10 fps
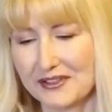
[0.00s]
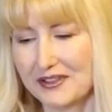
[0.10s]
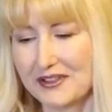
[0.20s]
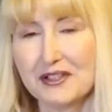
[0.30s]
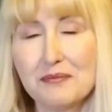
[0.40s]

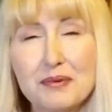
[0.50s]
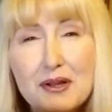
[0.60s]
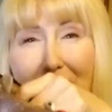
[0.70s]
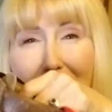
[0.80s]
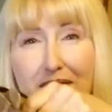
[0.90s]
Good
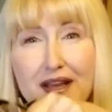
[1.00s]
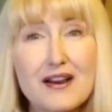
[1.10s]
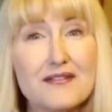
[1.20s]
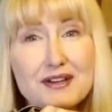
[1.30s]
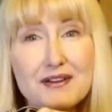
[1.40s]
bolo there.
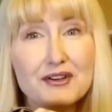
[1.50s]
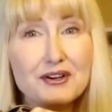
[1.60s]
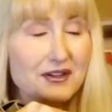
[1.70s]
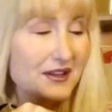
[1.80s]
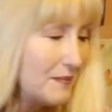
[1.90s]
I've never
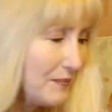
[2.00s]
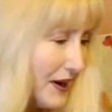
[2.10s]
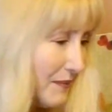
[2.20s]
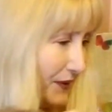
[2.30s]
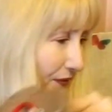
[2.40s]
heard of that
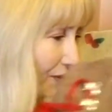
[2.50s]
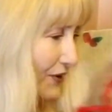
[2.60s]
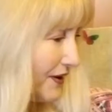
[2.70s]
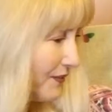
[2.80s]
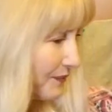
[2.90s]
brand
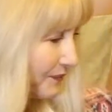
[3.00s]
before.